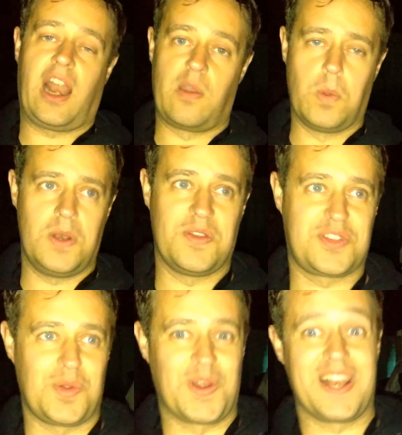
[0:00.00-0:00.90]
and I wouldn't have
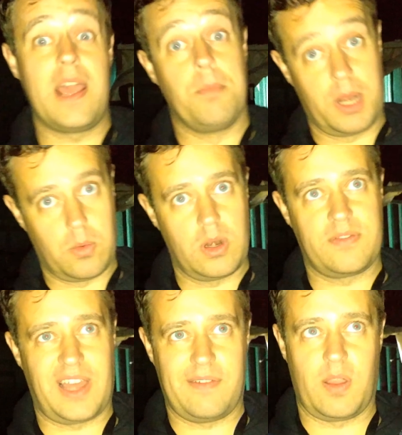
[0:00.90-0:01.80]
sworn in it, but I would
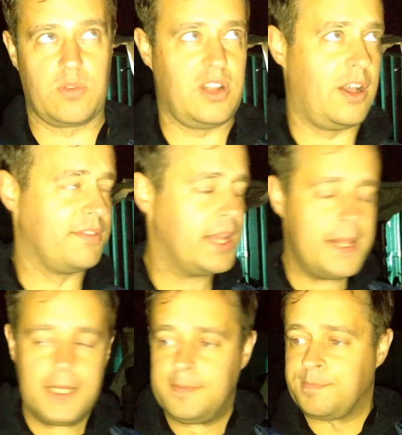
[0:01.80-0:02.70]
have done if it was live.
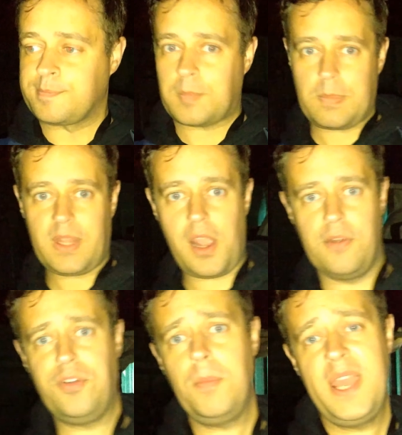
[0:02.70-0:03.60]

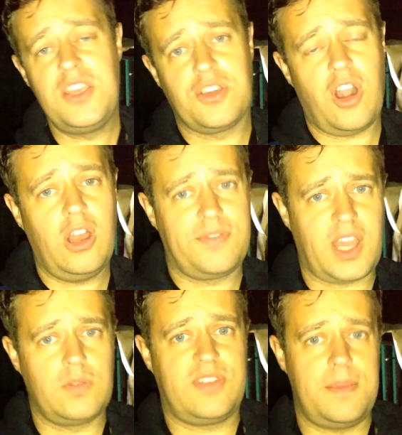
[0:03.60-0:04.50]
From here, you kind of
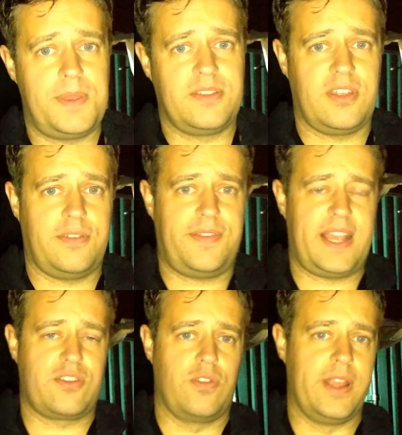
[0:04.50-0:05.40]
go deep into the
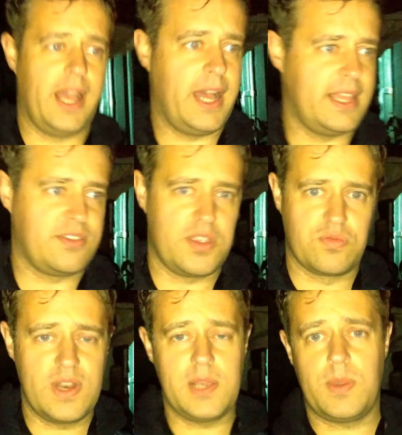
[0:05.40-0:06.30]
factory.
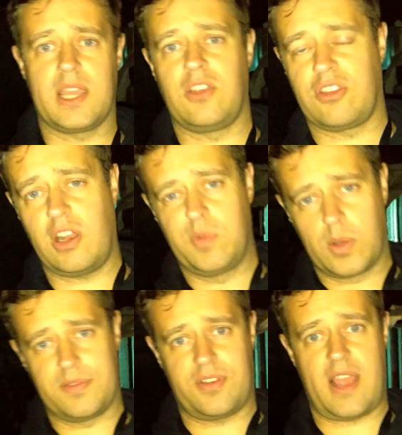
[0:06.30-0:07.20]
It's really weird because you're kind of
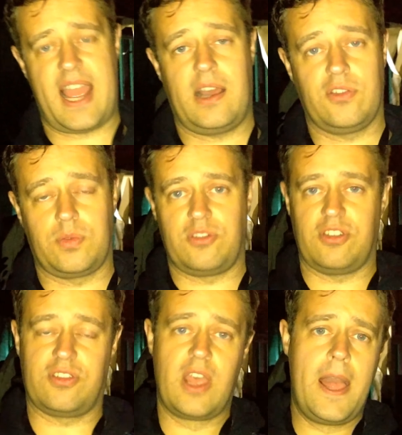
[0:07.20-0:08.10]
walking through a house which
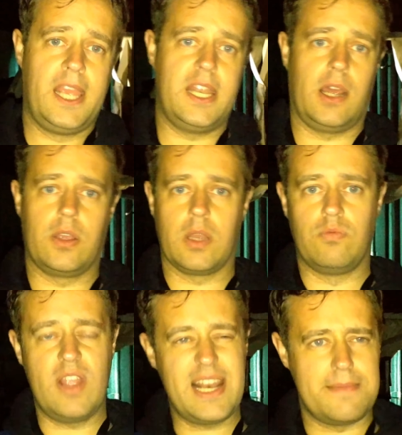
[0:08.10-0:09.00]
is, you know,
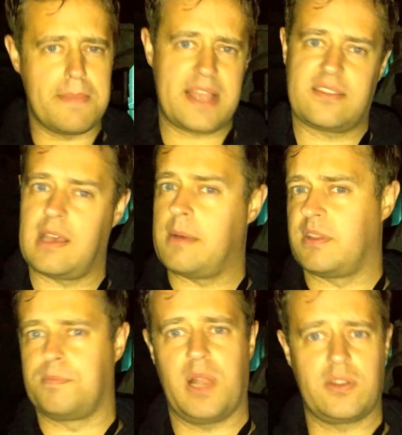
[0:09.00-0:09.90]
really messed up.
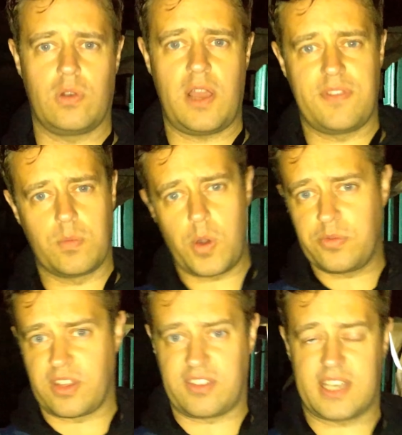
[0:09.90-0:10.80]
There's blood all over the
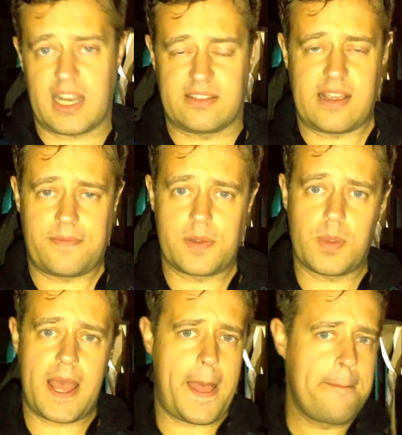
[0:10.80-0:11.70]
walls, there's guts
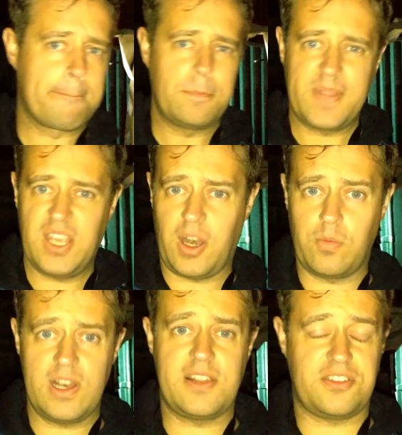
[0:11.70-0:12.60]
everywhere. You know,
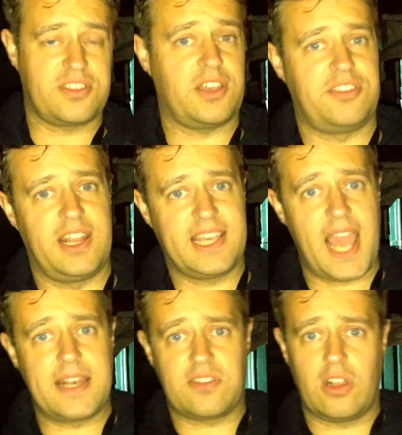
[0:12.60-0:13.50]
really disgusting.
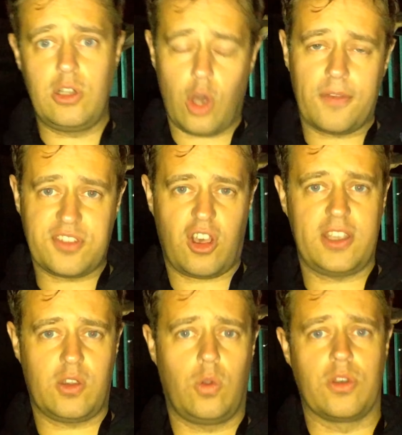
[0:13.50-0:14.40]
Again, there's a lot of
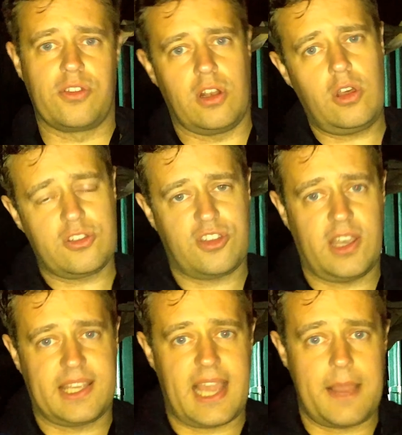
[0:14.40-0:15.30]
tight corners, a lot of
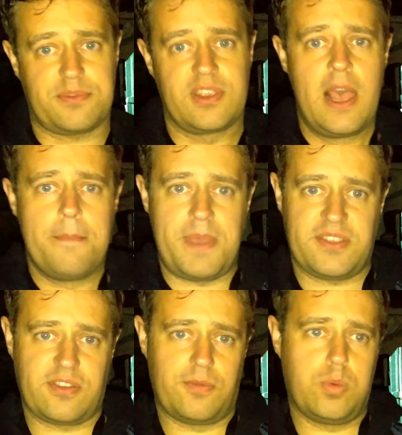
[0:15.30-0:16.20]
tight gaps,
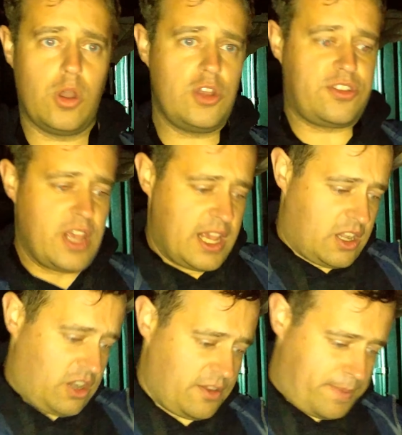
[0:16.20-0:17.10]
bits of wood
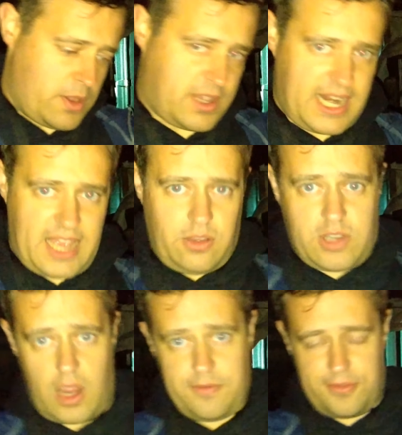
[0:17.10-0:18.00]
kind of poking out. You're
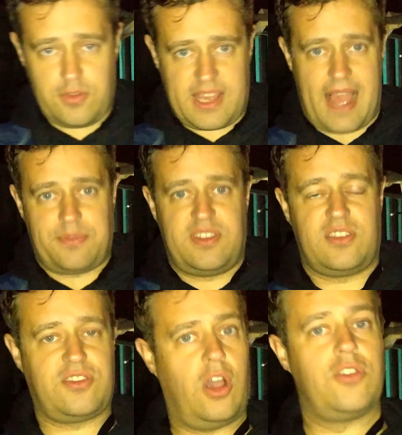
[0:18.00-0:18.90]
going through gaps
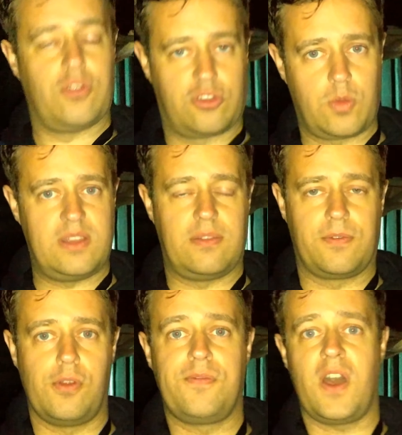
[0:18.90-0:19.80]
this size, you're squeezing
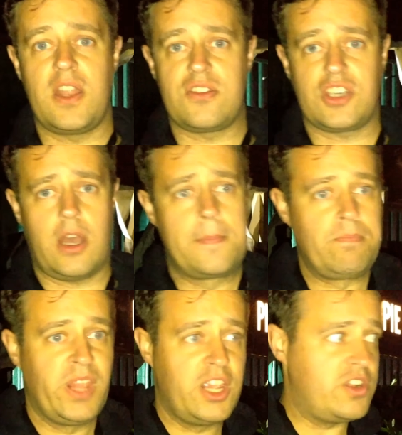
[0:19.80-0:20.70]
through furniture.
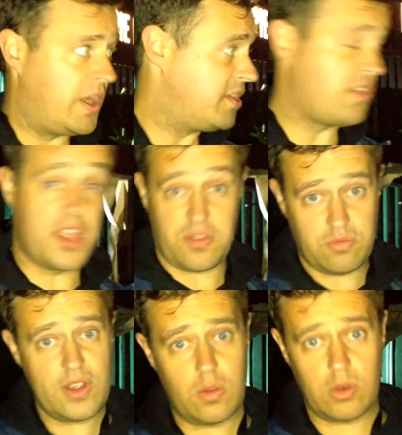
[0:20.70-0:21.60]
You know, it's a
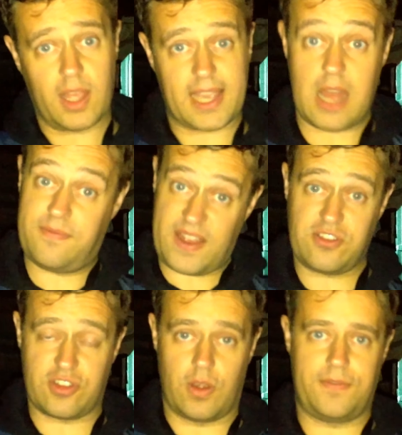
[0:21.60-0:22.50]
real, like,
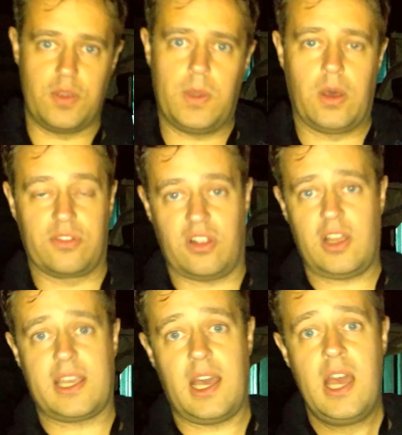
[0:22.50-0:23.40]
adventure, if you will. So
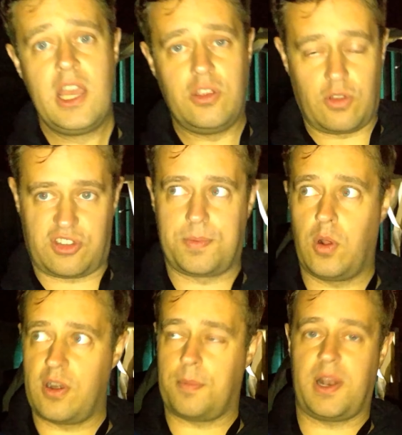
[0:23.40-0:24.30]
like you're
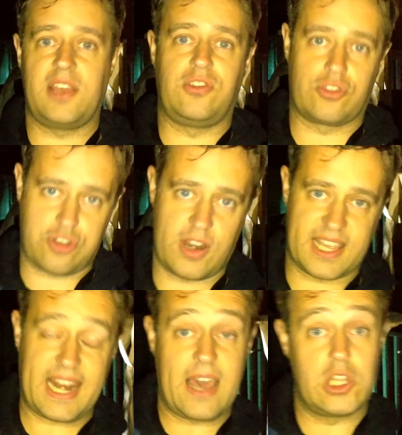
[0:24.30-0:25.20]
exploring a place you're trying to
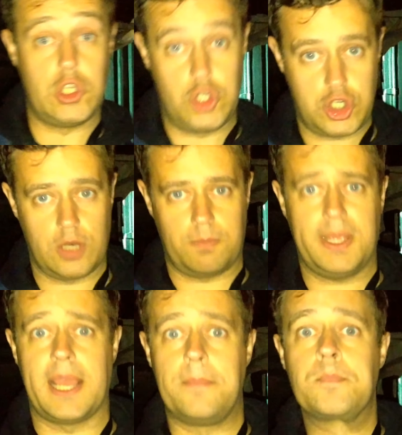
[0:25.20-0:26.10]
get out that you shouldn't
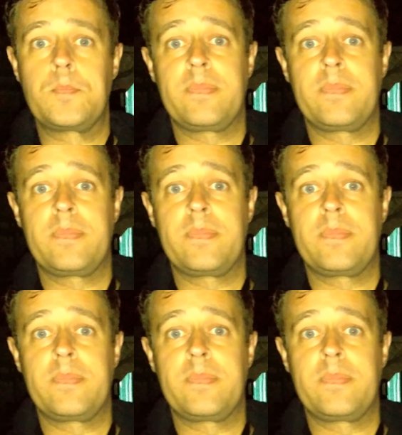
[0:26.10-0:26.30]
be in.